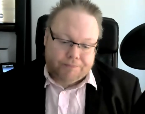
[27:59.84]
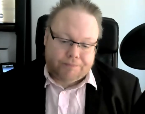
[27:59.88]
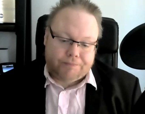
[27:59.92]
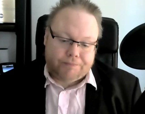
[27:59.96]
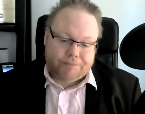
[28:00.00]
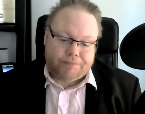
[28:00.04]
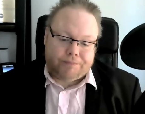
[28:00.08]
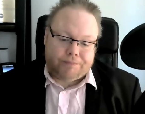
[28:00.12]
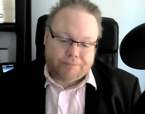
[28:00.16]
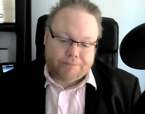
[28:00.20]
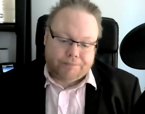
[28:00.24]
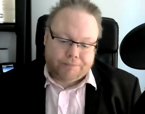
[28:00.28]

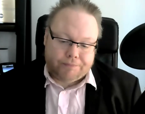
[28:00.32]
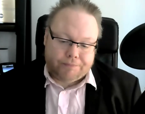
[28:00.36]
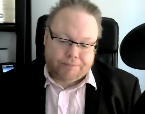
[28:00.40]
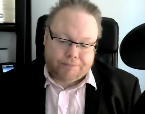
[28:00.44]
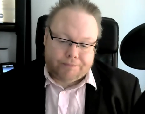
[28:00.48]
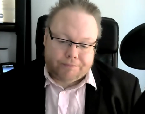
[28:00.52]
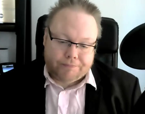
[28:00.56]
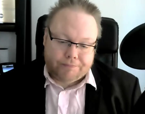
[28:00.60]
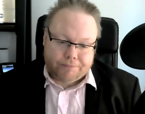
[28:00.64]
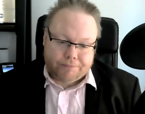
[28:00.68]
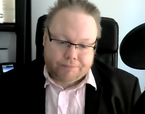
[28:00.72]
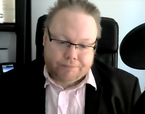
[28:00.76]

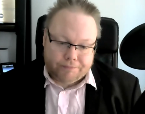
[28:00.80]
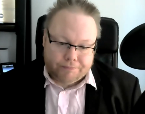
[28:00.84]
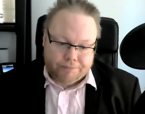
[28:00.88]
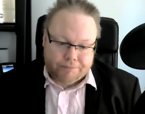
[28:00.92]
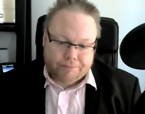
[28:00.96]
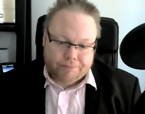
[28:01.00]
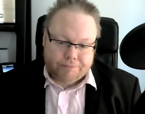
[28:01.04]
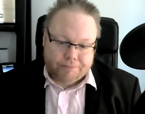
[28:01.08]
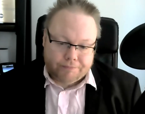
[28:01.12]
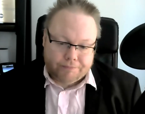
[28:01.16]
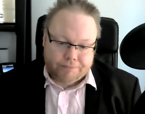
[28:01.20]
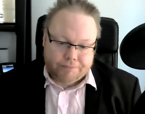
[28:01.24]

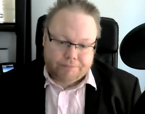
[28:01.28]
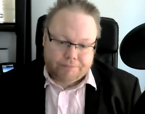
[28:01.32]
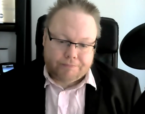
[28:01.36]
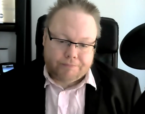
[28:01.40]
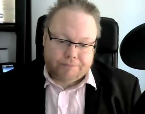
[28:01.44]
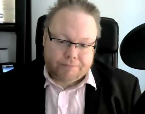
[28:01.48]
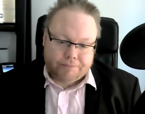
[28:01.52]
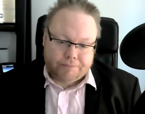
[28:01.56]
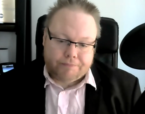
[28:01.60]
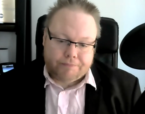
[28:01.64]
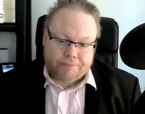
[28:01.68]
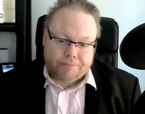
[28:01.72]

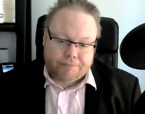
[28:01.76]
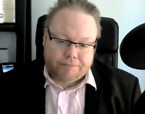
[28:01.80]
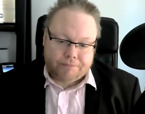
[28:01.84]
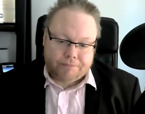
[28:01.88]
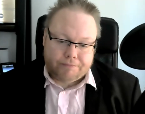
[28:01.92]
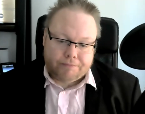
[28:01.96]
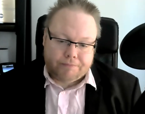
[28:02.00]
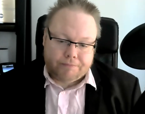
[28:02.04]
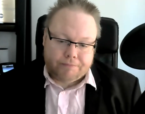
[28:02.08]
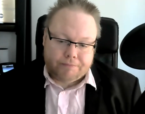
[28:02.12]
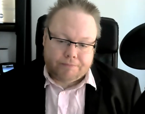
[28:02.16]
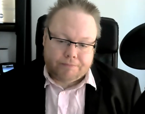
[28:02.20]

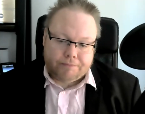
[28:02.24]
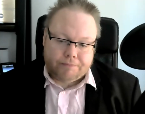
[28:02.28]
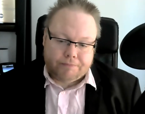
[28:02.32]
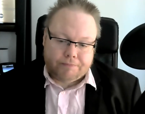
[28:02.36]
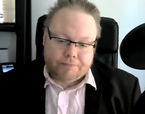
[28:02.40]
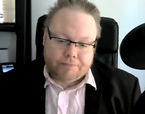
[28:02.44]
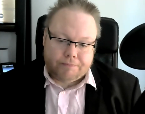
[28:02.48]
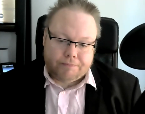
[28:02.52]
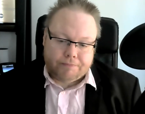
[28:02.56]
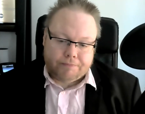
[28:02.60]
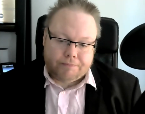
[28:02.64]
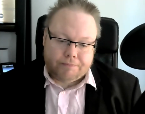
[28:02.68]

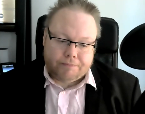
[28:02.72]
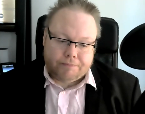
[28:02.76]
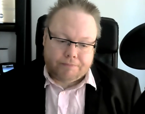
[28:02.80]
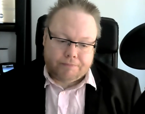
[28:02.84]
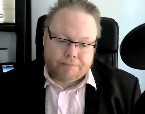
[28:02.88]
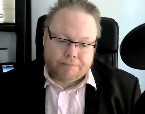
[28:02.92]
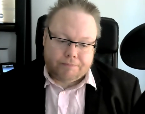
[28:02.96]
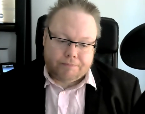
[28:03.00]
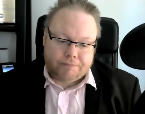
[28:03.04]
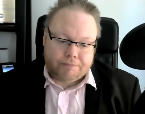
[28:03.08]
No one is speaking in this clip.